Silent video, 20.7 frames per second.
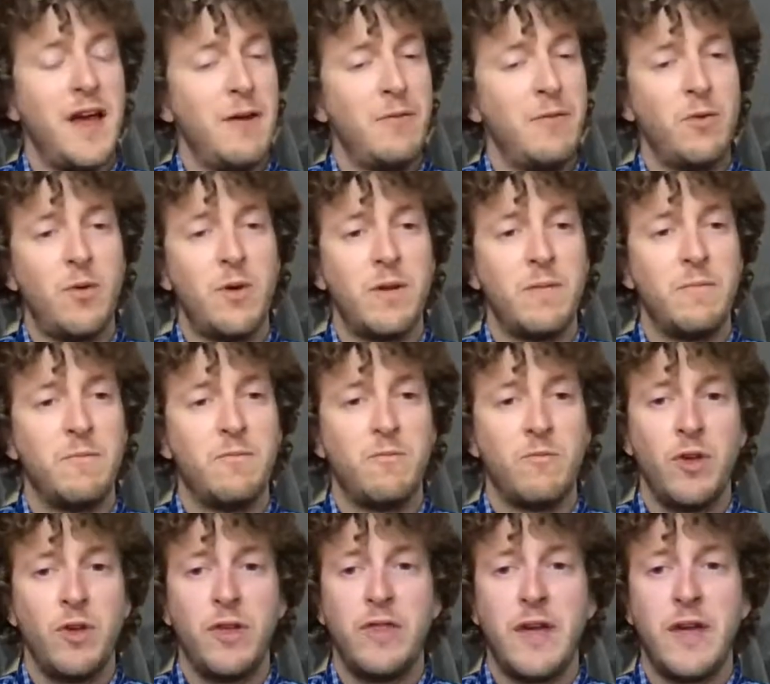I really want
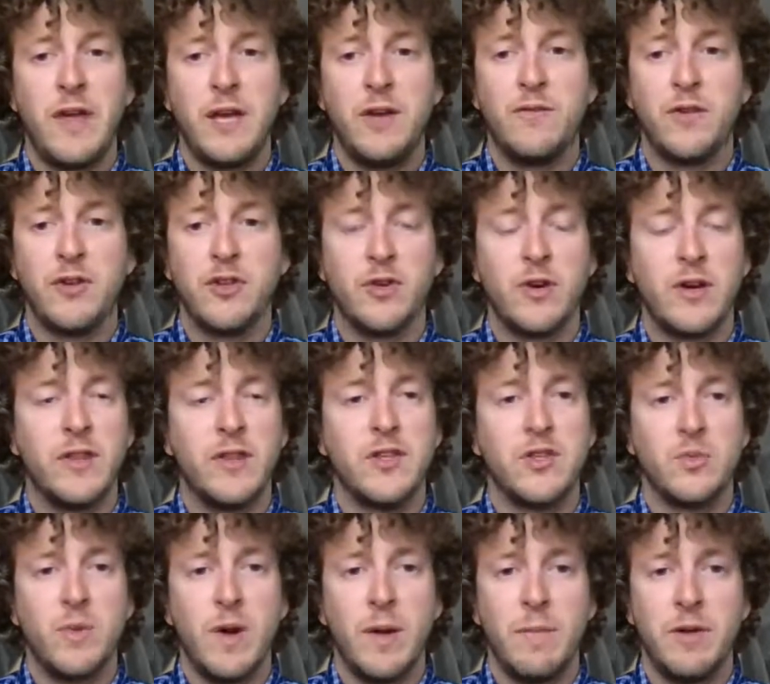to thank you for joining
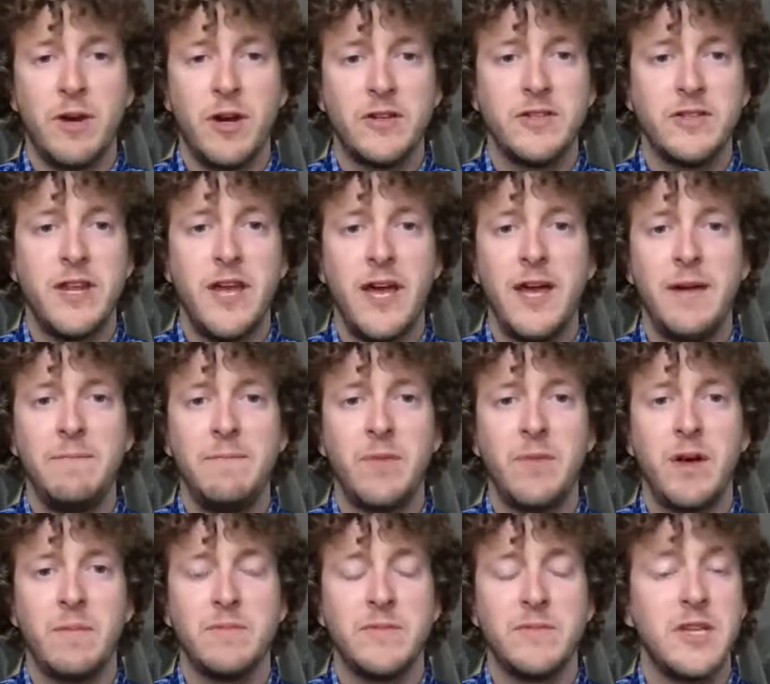this webinar today.
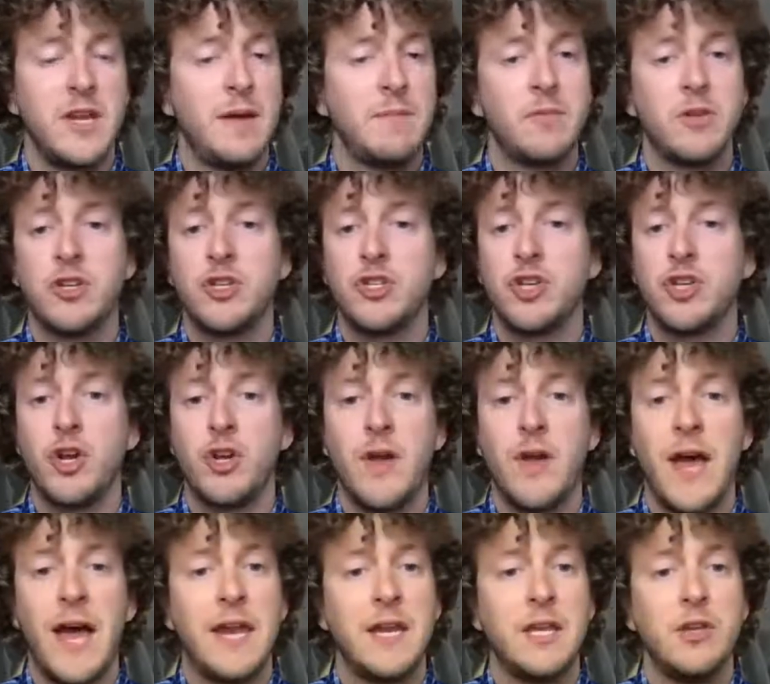Today, I'm going to show you
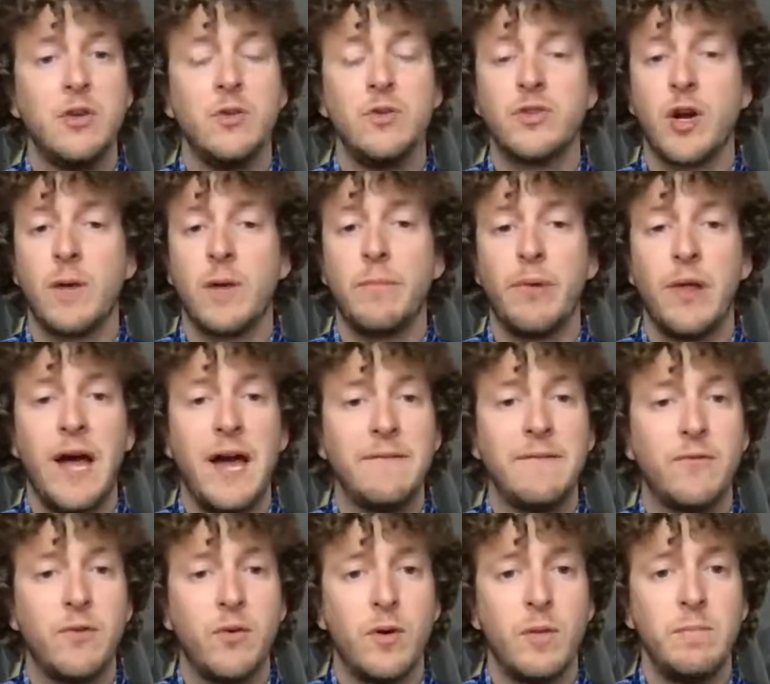how to use our
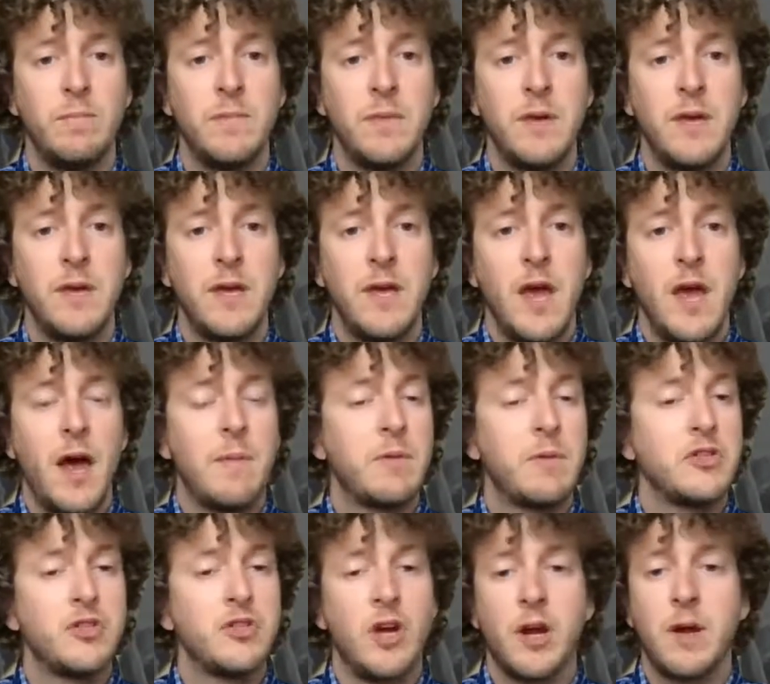platform. I'm
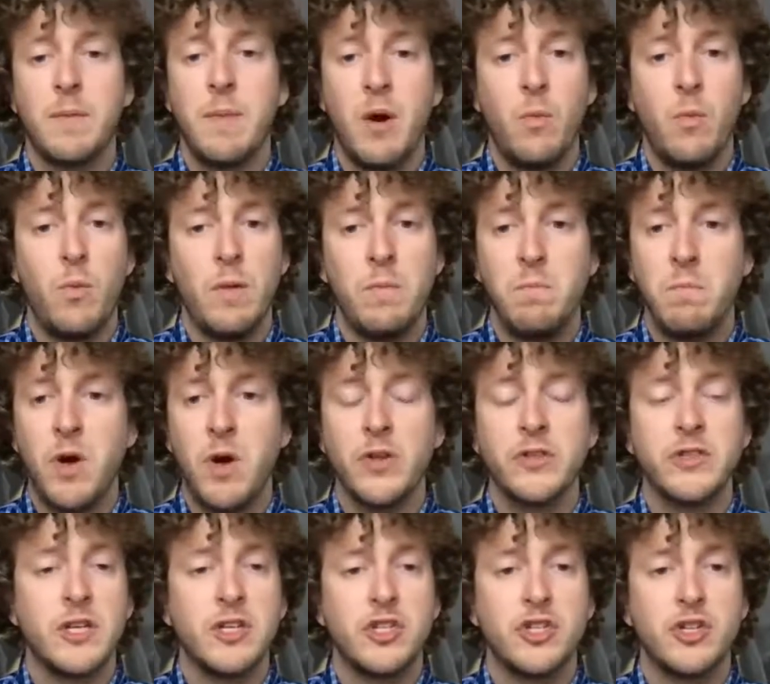going to talk about what
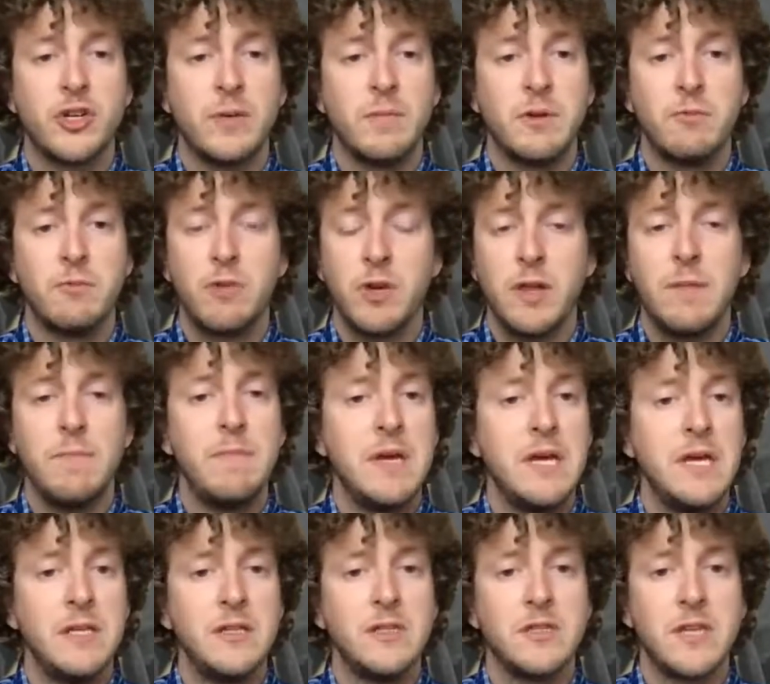multi-streaming really
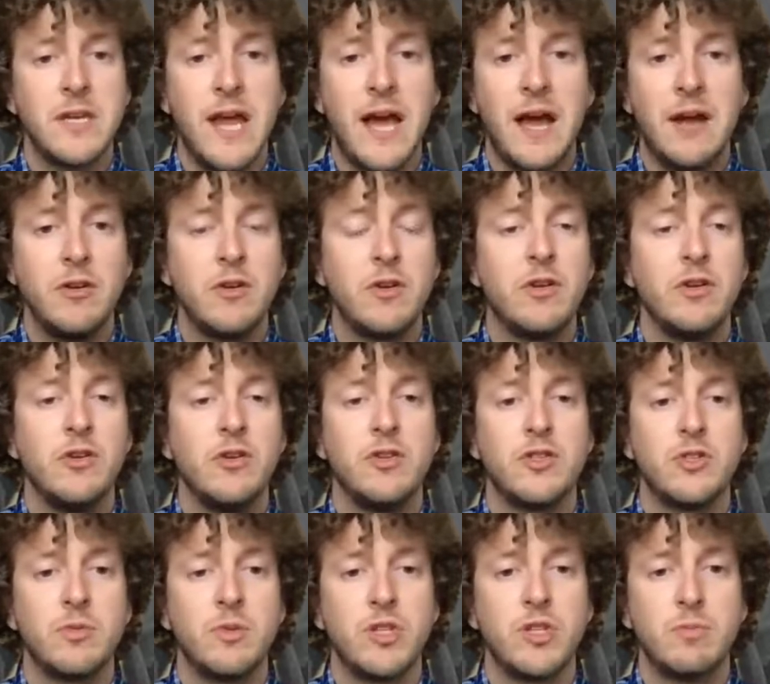means and how you can
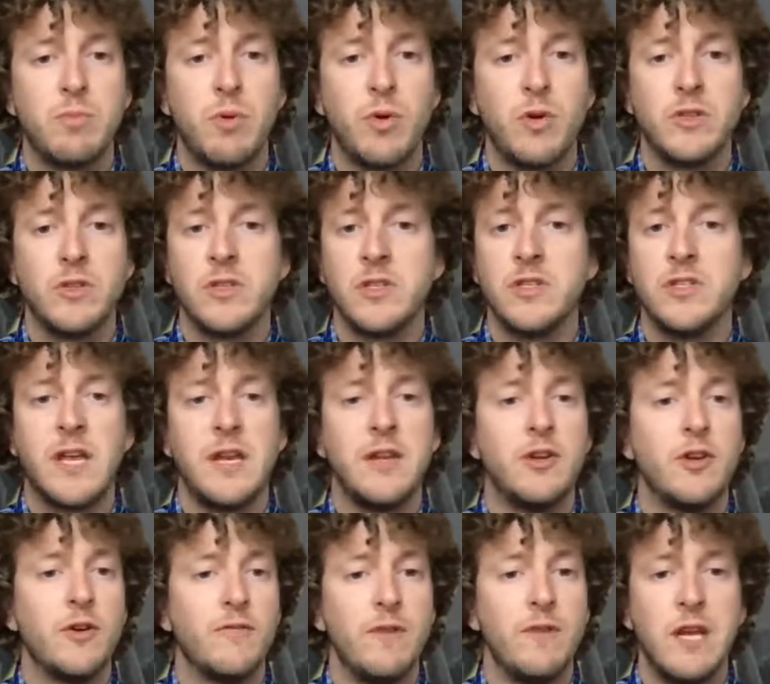use Switchboard to
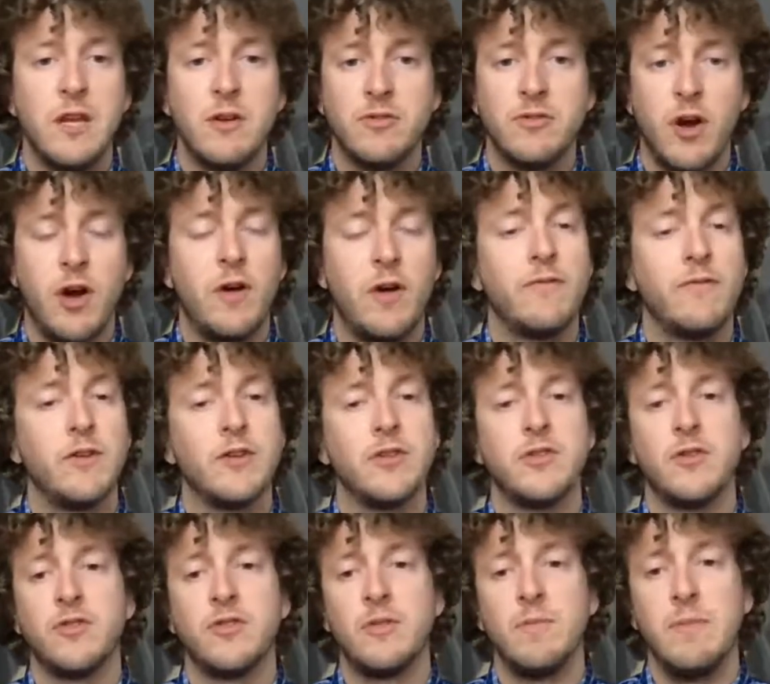send your video to all of your
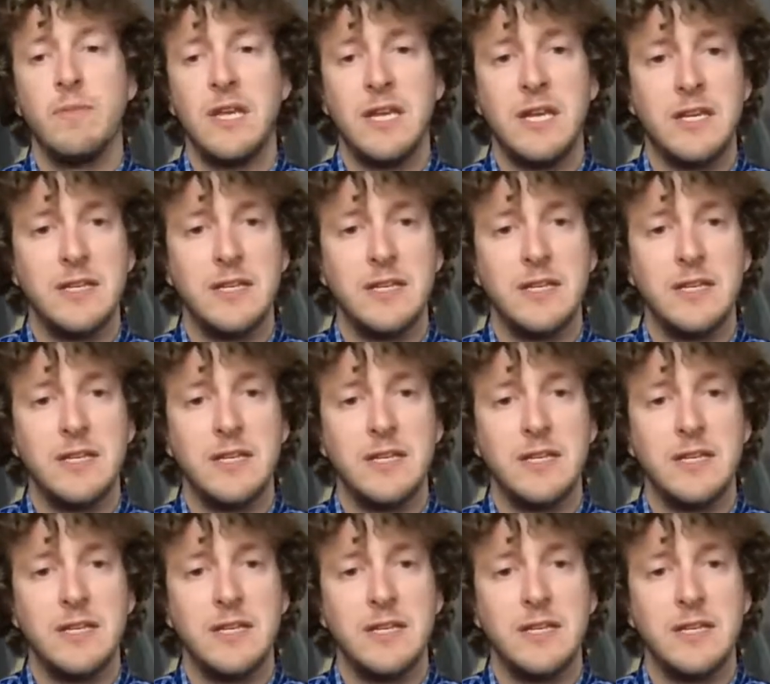social media